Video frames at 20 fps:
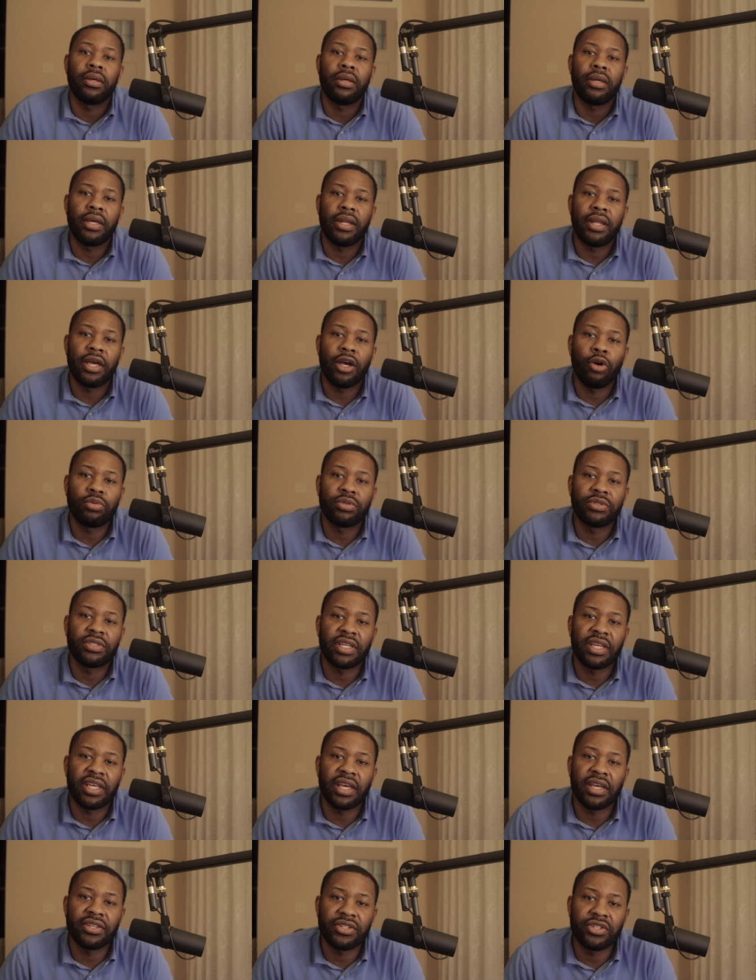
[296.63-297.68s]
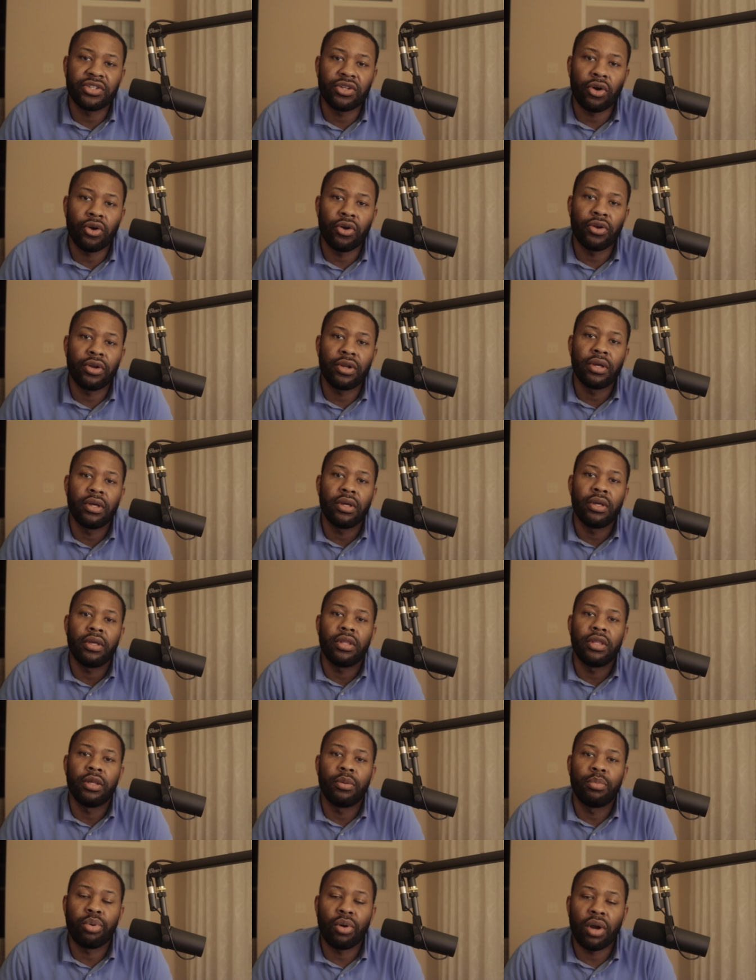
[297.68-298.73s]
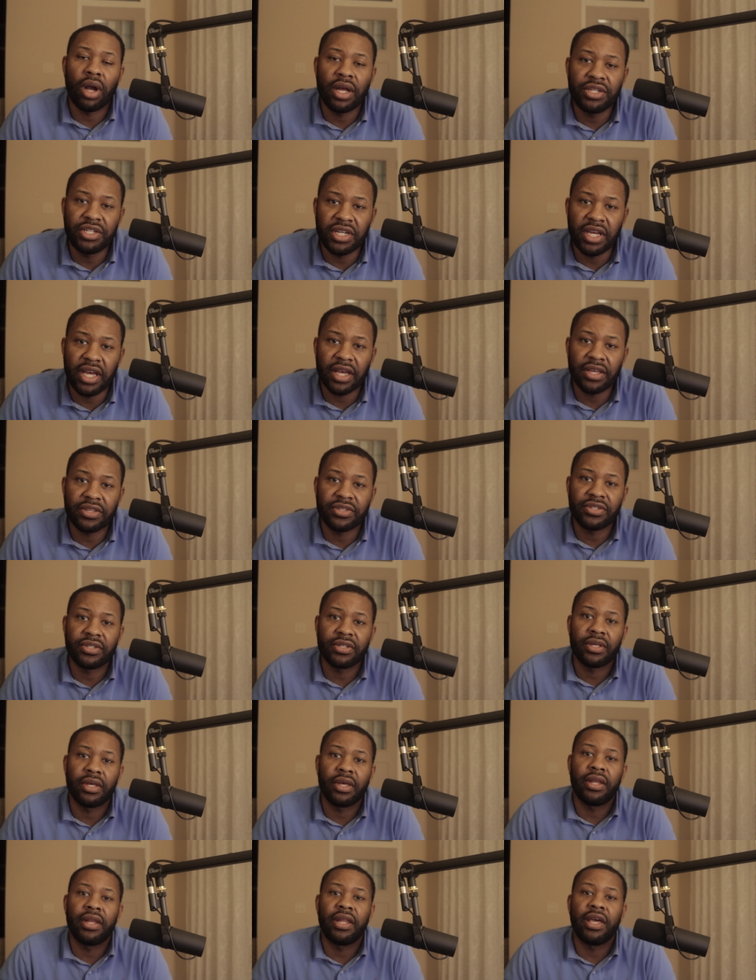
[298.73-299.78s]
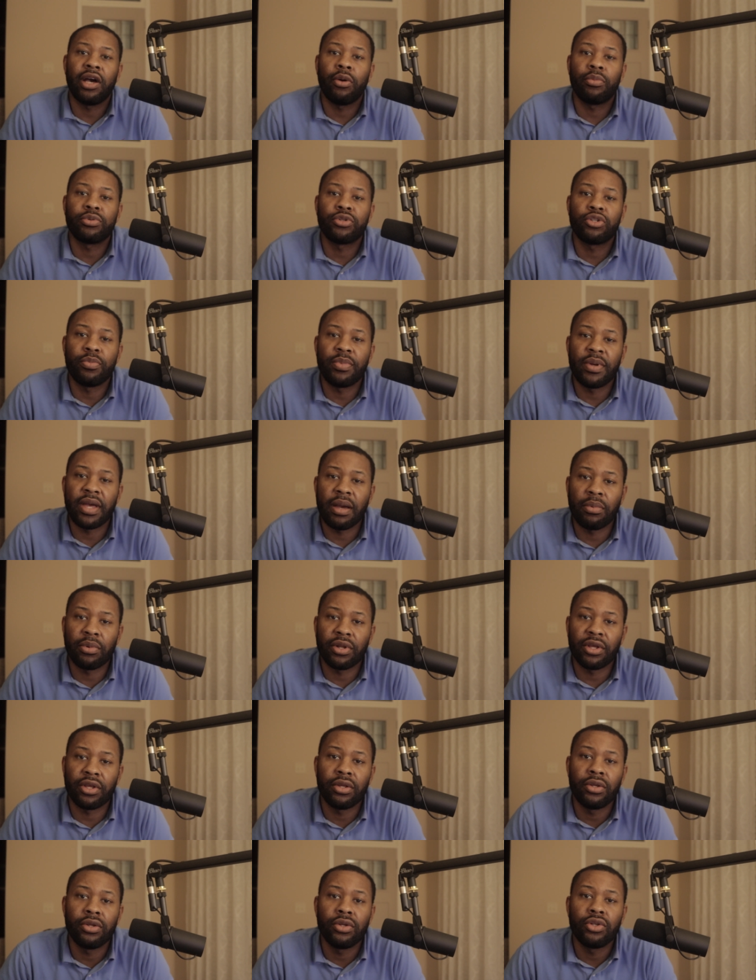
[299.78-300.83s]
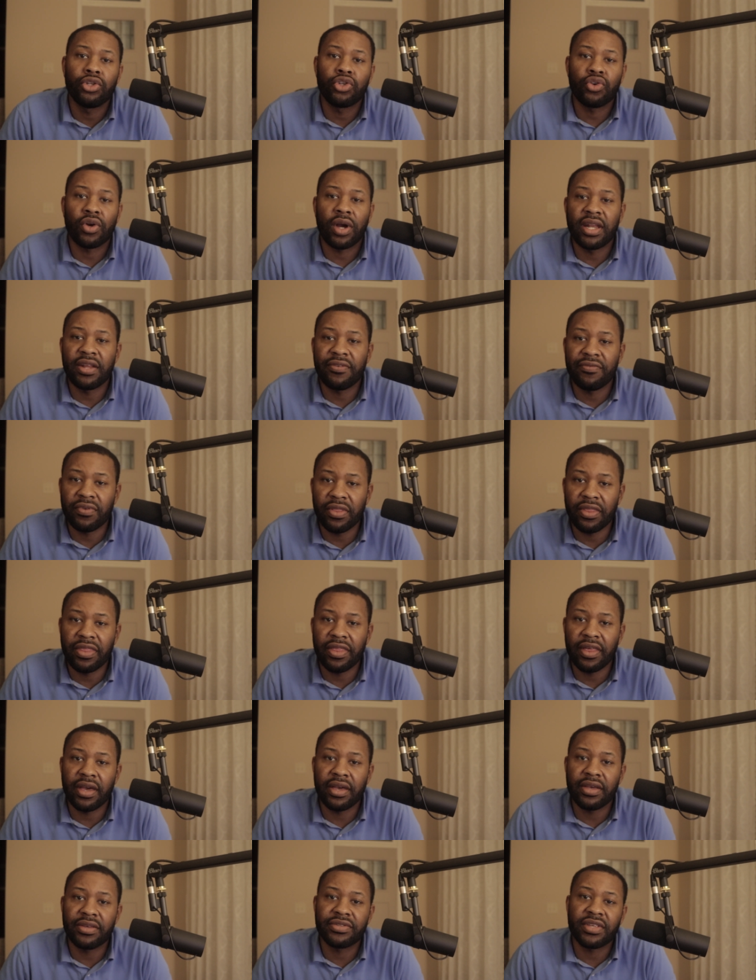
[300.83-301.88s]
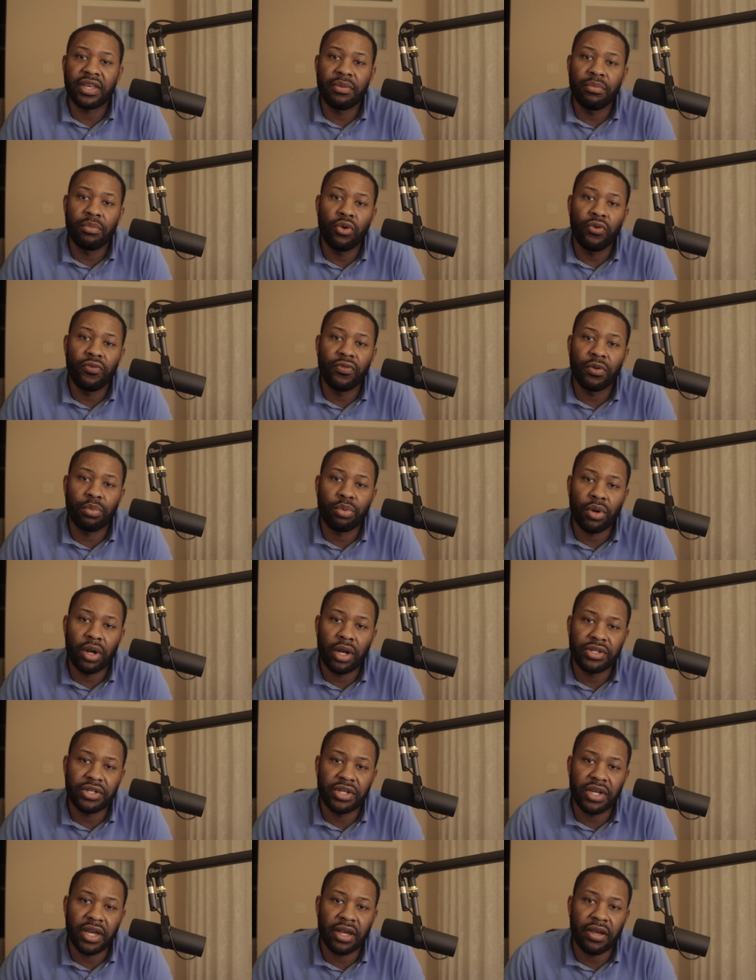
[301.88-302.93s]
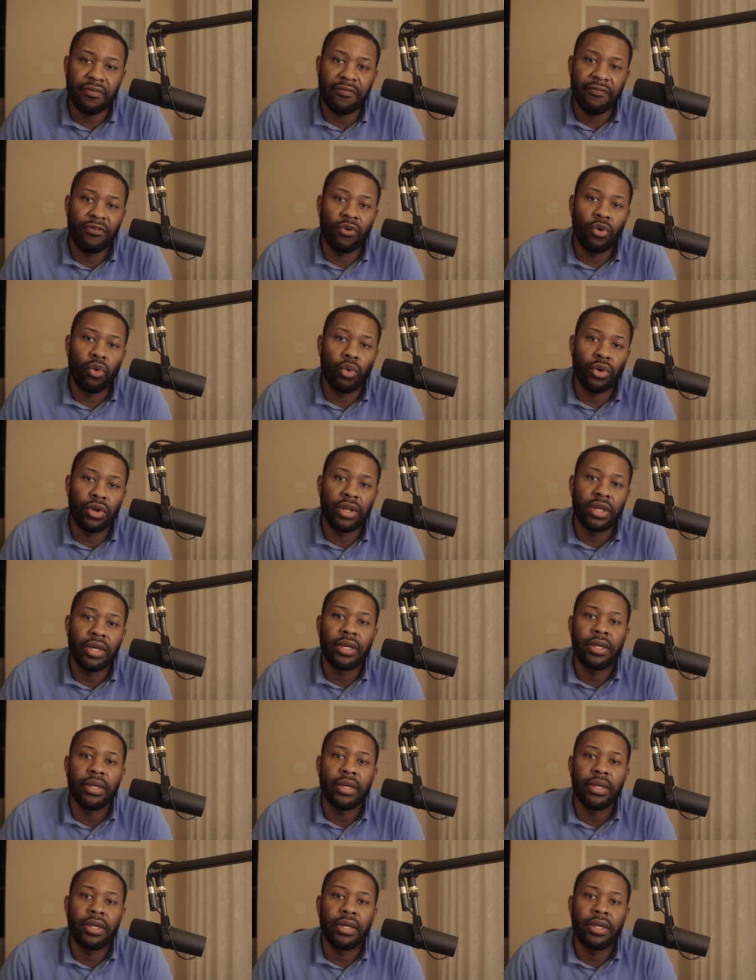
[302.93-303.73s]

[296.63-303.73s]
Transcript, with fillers: it helps to kickstart the projects and helps to be able to try different things and move the project forward